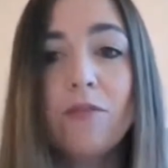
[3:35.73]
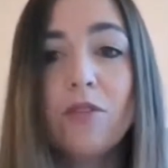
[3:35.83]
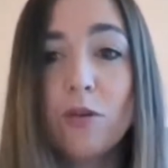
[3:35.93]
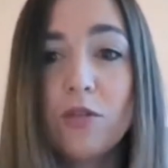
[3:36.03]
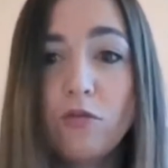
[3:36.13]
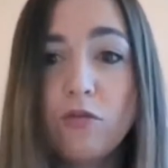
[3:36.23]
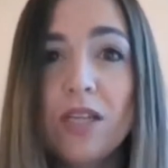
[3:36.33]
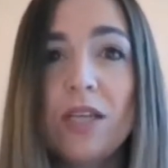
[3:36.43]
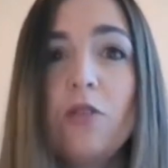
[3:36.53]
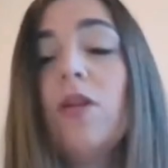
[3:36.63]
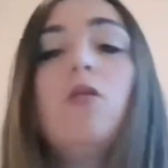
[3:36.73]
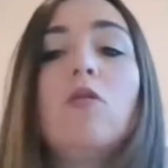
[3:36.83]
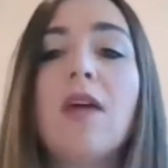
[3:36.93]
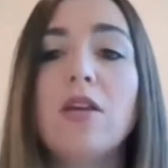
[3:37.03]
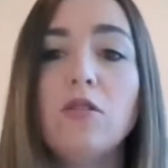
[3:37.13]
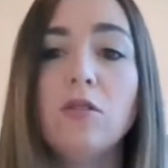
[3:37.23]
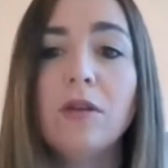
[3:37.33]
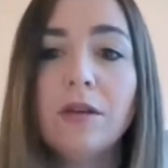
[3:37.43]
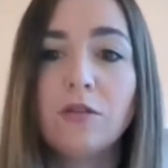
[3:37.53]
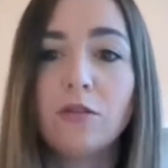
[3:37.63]
So it's really critical that you
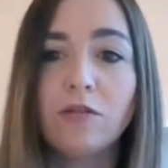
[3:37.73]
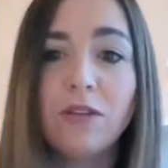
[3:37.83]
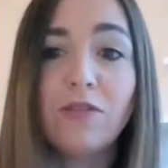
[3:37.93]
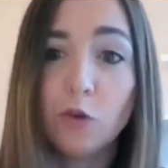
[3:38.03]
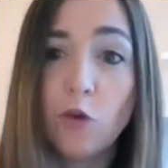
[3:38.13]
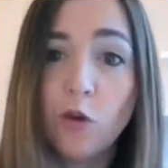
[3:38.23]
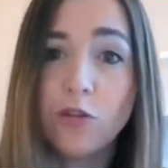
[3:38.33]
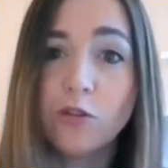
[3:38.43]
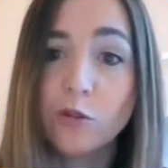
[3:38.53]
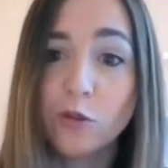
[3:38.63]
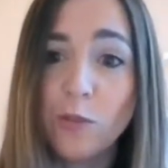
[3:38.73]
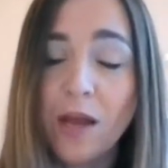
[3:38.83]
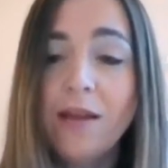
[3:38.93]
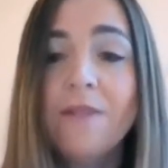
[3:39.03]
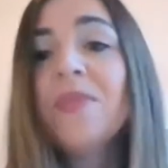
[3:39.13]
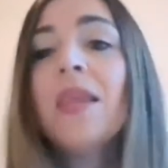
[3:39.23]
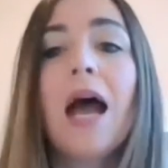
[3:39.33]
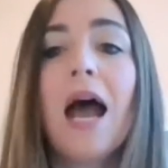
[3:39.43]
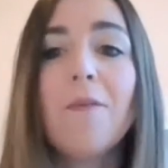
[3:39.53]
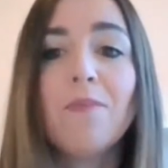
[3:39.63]
sort of lift the hood on your super
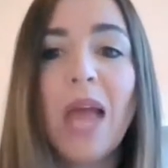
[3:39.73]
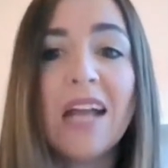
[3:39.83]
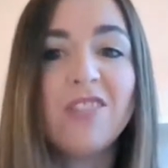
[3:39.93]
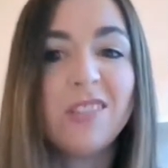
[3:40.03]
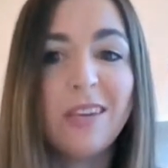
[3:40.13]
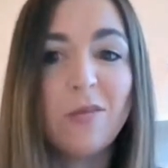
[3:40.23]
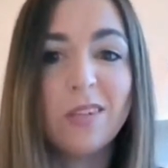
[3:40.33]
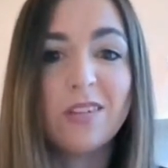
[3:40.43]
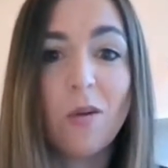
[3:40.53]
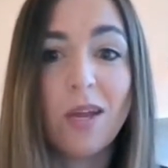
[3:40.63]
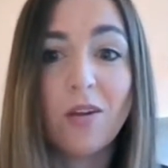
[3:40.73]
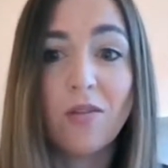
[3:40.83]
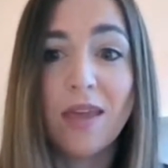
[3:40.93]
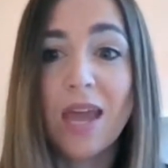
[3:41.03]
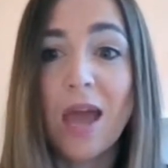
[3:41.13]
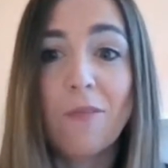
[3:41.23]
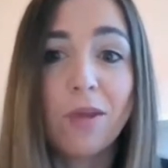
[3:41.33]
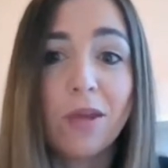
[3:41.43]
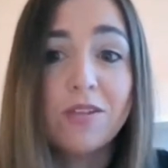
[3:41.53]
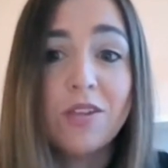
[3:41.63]
and just see what's going on there. And
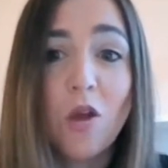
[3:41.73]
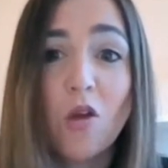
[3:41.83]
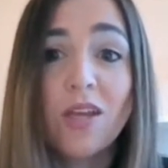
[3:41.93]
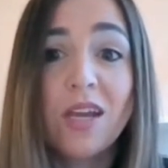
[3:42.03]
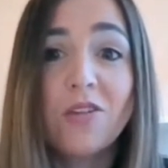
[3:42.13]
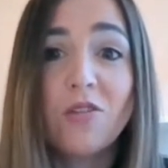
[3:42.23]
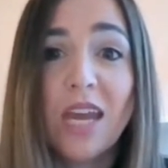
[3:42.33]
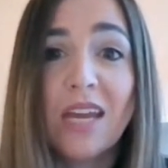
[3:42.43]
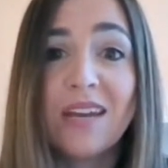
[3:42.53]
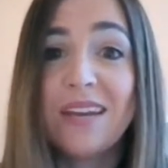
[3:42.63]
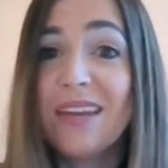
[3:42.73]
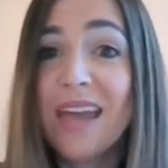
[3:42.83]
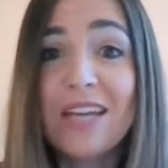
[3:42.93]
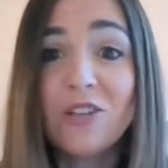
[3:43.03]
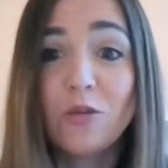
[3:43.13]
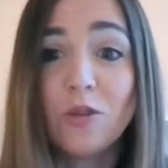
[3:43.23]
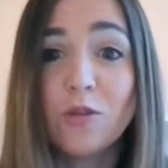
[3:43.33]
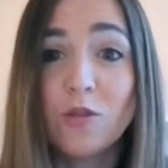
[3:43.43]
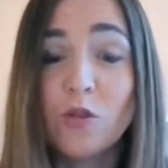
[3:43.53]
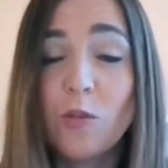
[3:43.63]
because the earlier you get engaged with
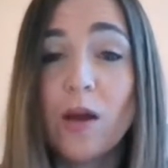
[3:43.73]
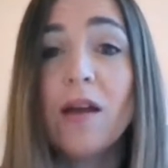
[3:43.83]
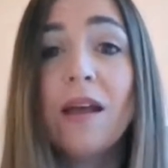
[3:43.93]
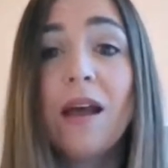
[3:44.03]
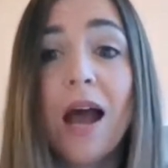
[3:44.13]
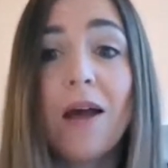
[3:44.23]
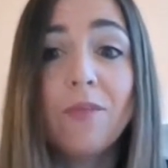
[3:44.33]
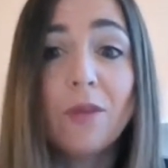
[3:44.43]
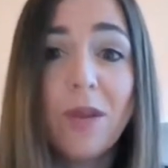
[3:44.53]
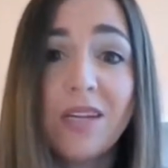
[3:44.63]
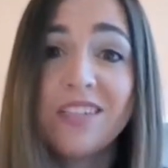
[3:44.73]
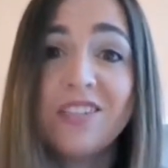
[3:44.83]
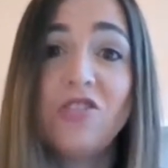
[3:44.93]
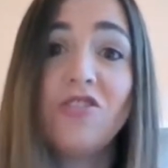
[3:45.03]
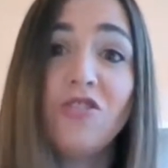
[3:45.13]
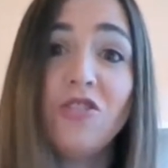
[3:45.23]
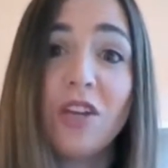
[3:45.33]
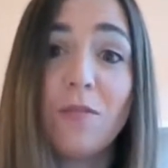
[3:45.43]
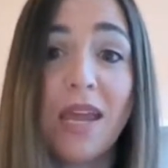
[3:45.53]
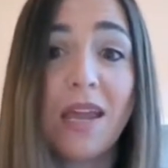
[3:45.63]
your super, the better decisions you're going
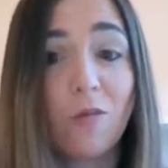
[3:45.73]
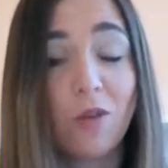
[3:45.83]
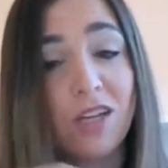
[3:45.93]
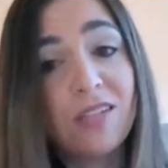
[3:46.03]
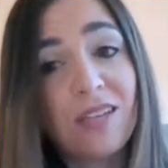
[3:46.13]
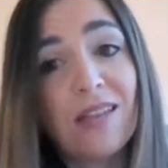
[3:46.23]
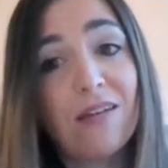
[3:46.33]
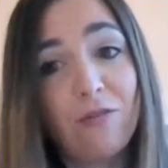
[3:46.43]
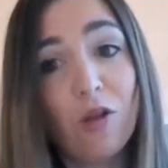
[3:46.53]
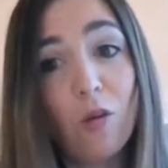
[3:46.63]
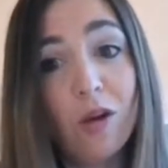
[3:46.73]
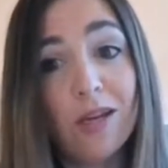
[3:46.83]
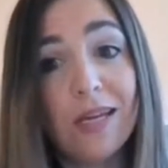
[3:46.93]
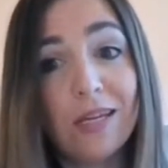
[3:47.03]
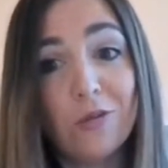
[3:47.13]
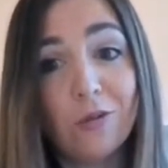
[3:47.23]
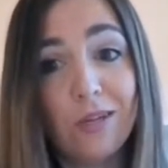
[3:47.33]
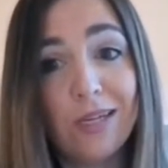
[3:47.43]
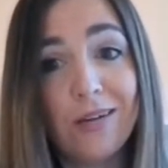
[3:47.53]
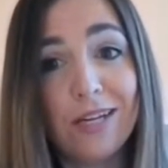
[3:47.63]
to make. And we're going to see that flow on into a
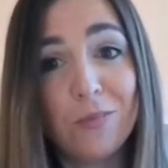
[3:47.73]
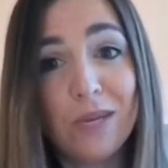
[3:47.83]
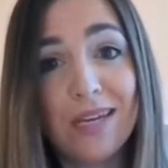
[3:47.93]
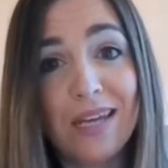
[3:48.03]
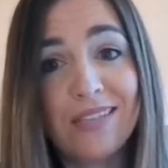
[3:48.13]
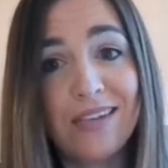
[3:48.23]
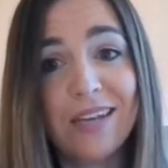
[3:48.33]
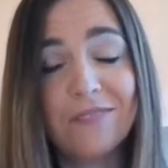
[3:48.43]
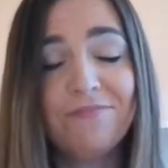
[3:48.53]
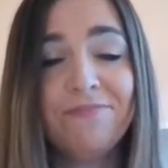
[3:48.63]
really nice big nest egg.